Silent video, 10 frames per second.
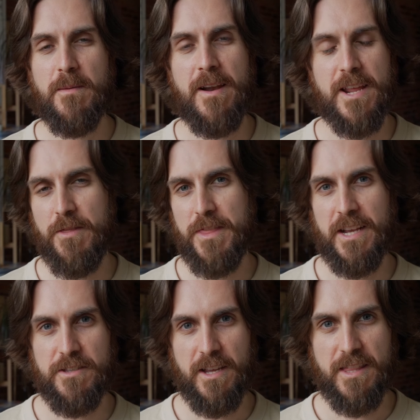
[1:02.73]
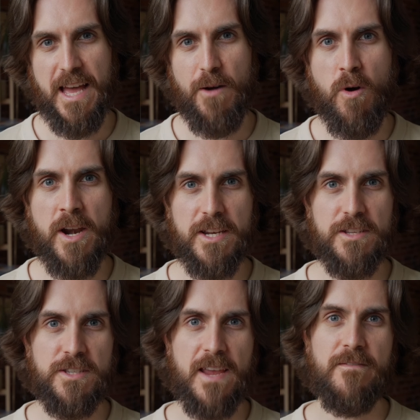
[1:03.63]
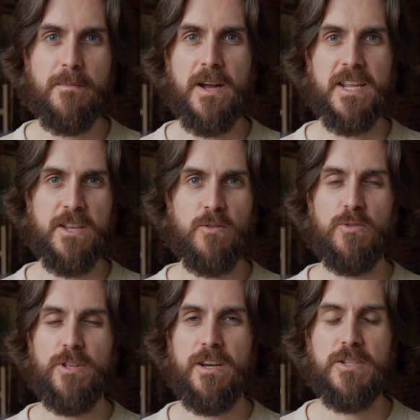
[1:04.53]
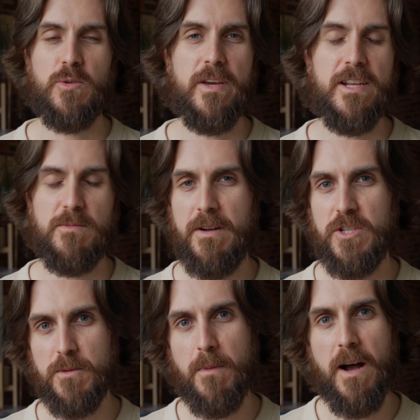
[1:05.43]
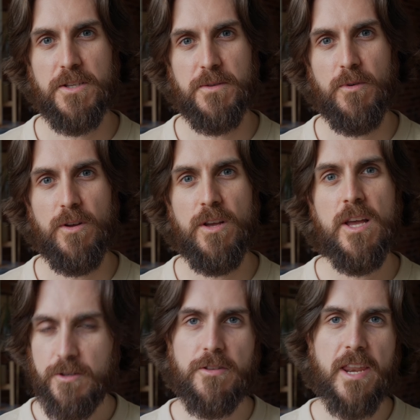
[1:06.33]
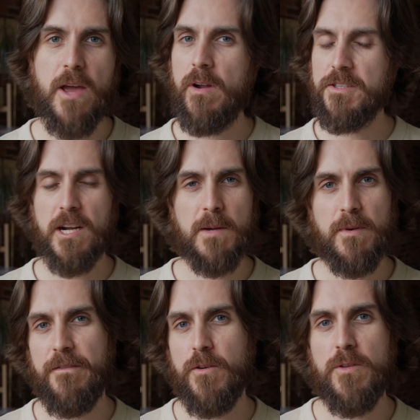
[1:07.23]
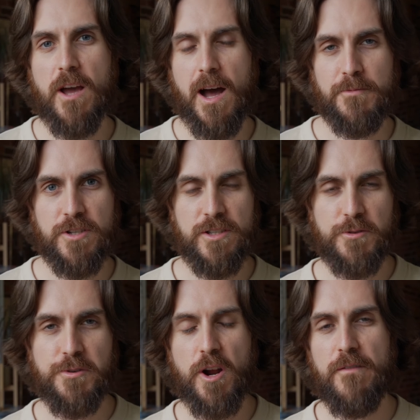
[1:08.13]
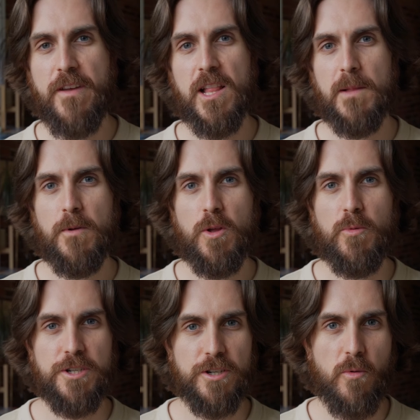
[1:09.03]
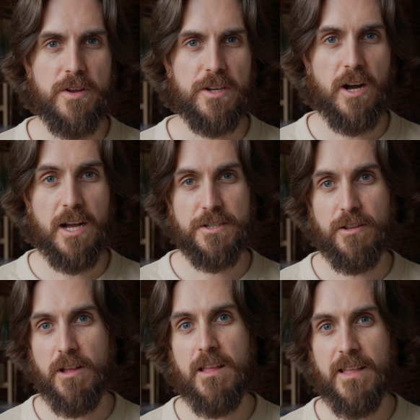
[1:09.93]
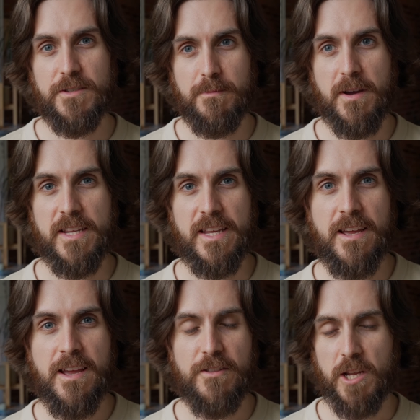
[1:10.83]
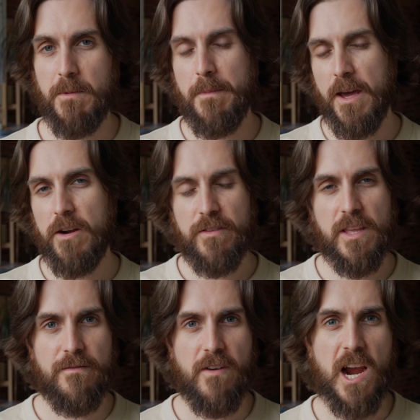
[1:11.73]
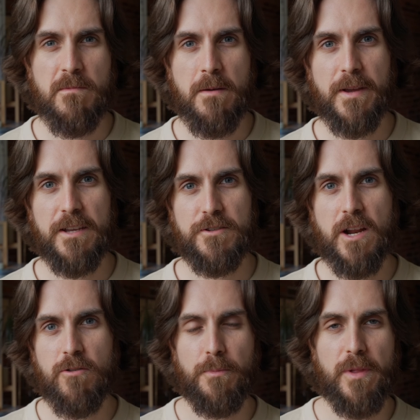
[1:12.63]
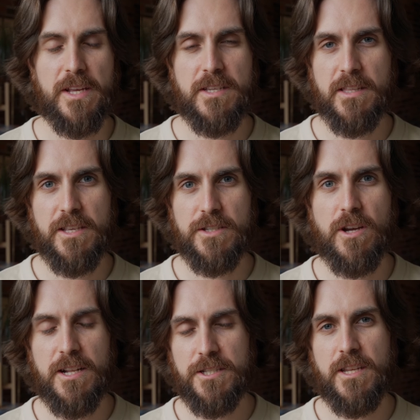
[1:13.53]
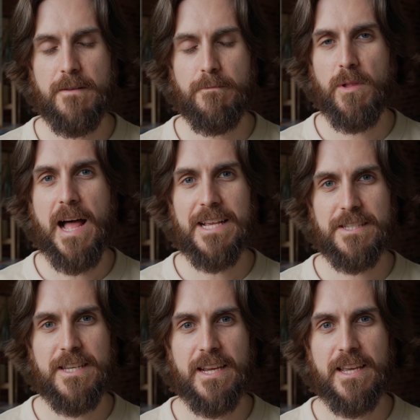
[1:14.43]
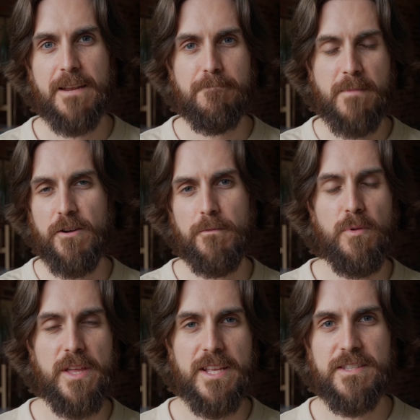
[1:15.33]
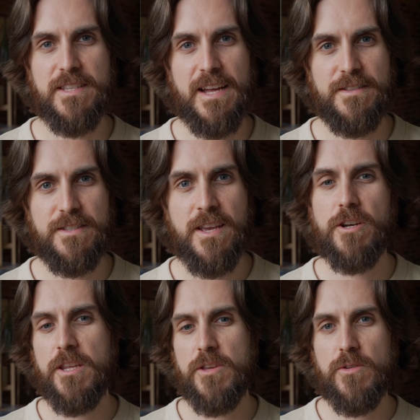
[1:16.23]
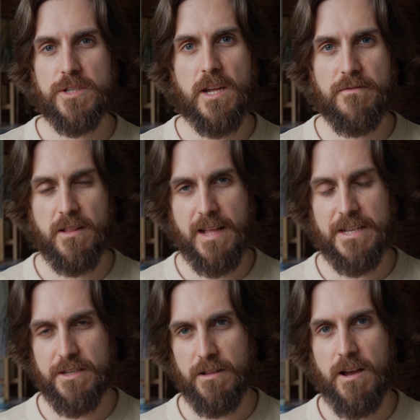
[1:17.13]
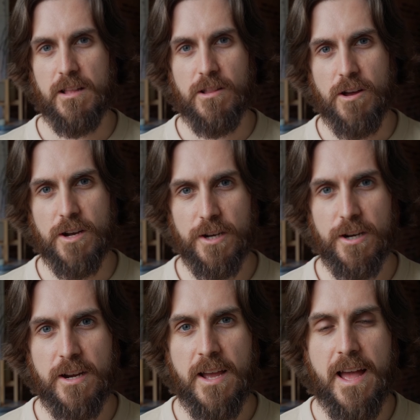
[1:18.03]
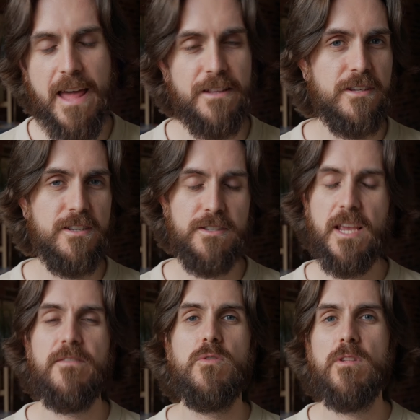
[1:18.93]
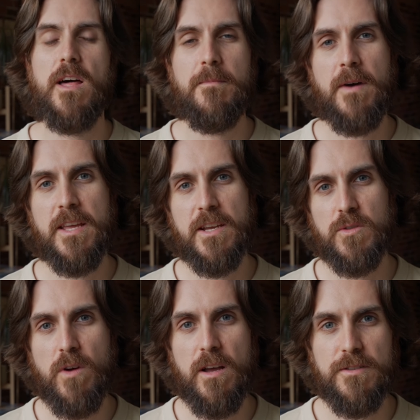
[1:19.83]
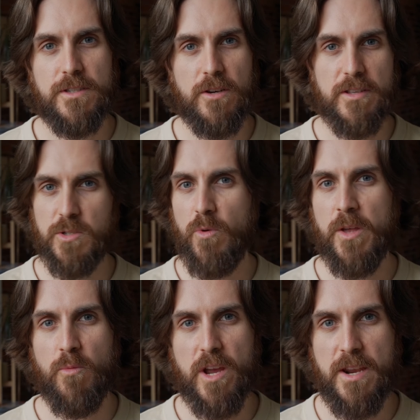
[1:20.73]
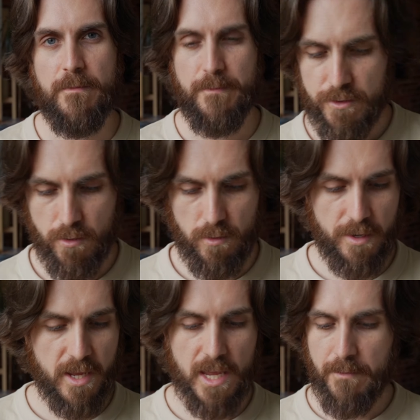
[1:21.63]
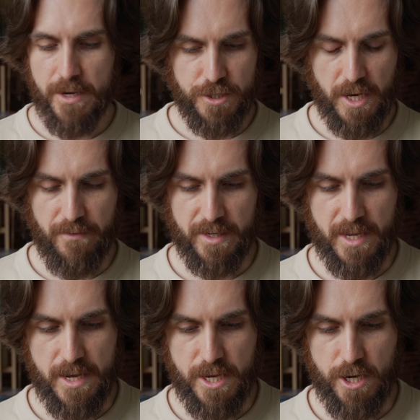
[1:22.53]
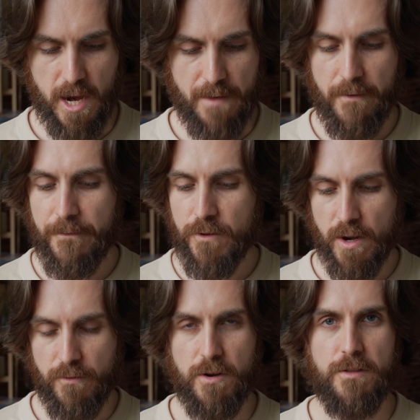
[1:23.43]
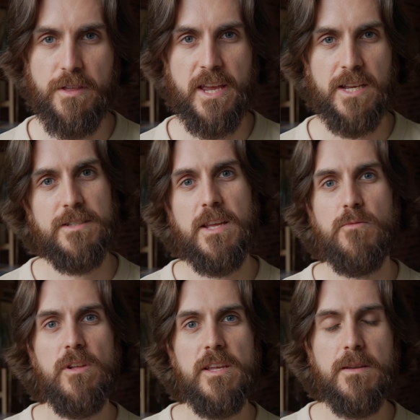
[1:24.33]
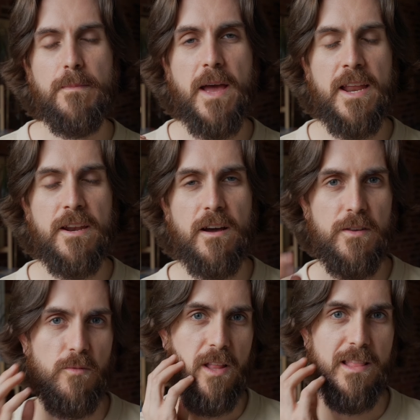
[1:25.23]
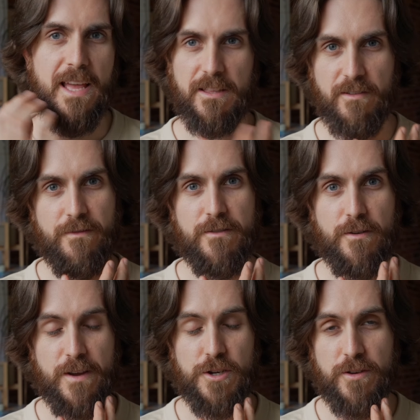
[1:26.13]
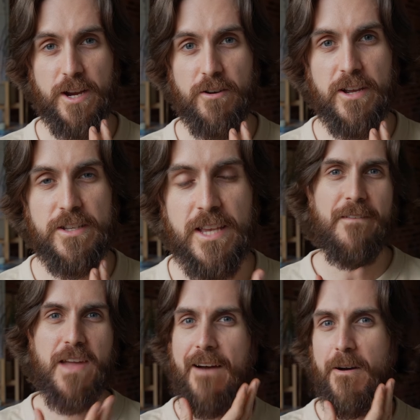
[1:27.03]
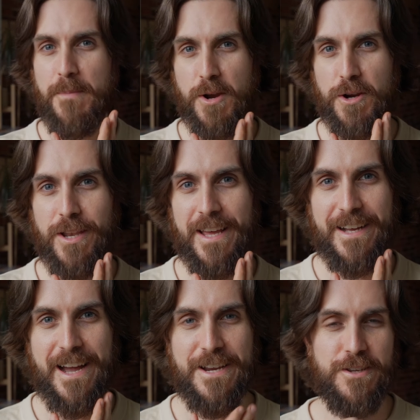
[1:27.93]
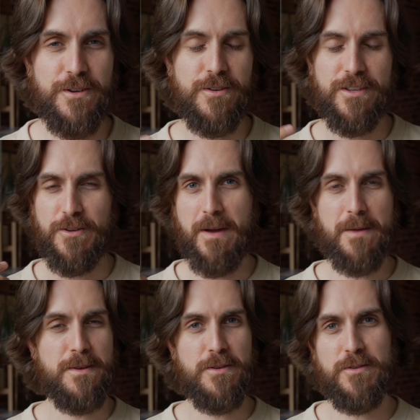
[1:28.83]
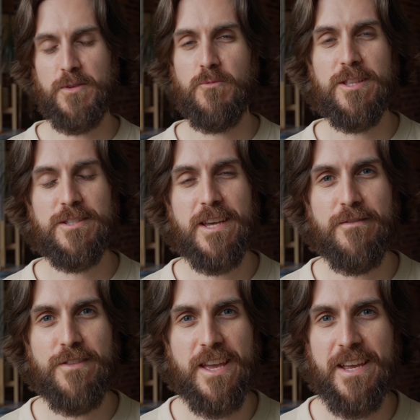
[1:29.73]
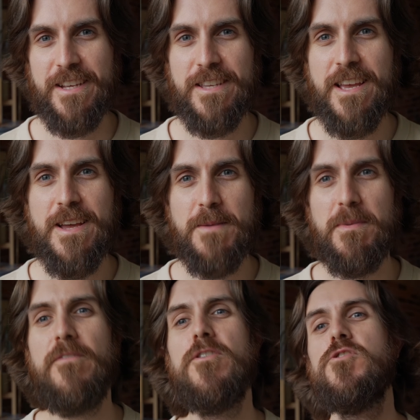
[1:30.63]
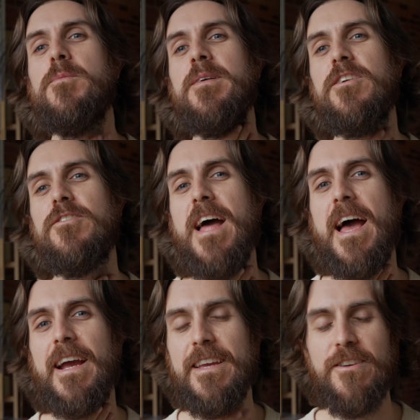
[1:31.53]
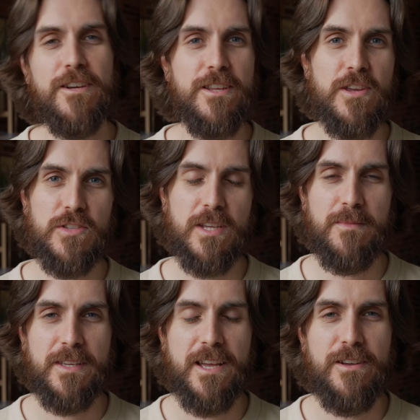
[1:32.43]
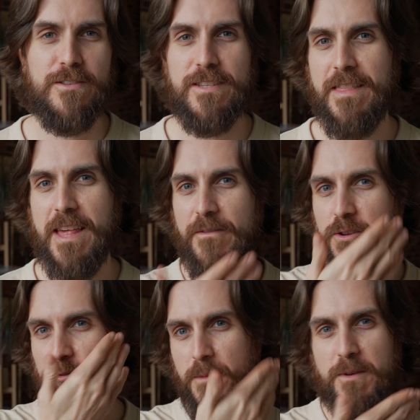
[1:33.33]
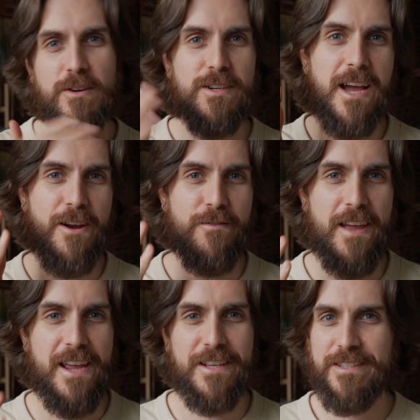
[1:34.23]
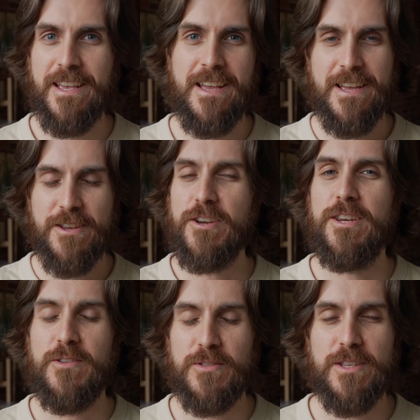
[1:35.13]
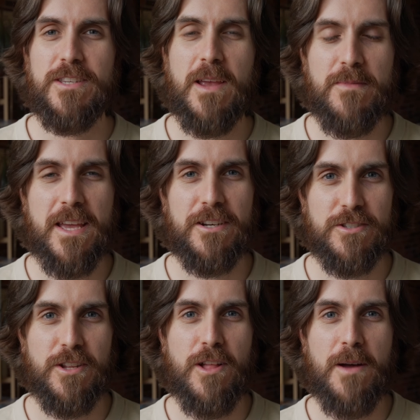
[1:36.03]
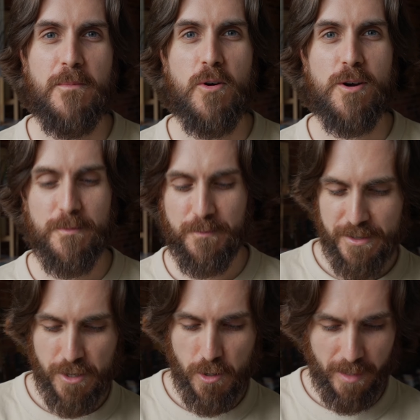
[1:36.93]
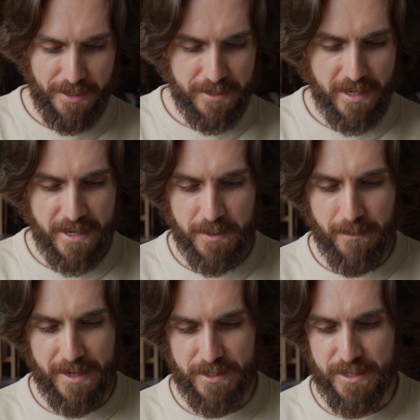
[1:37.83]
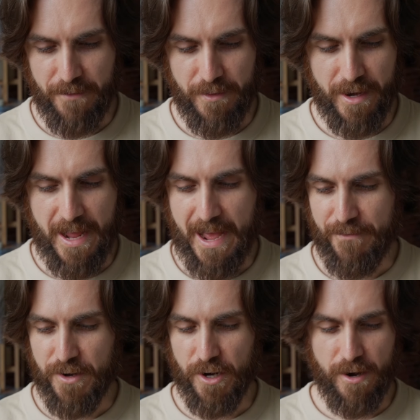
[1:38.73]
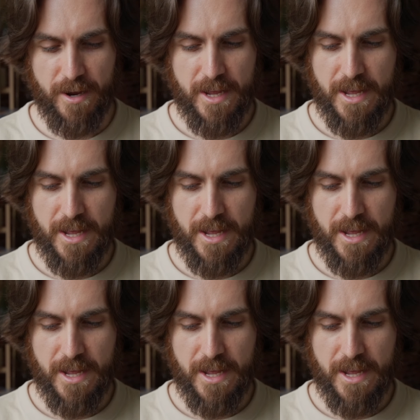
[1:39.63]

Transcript: the money on things like that, wanting to save the money and hold on to it as much as possible. So today I want to talk about a few of the options which are available, which are going to cost a lot less money. They're going to be better for the environment, because you're not replacing these constant plastic and metal blade sets. You're going to use stuff that lasts a lot longer, and it's going to save you a lot of money as well. So it's a win-win. So looking at my shaving kit here, I have a few different things that really depend on what length of your facial hair is. If you have a beard like I do, you might be using one set of things, but if you're trimming your neck, you're going to use something else. And then if you trim your entire face, you're going to use the same thing, just a lot more. So let's get into my stuff that I have here.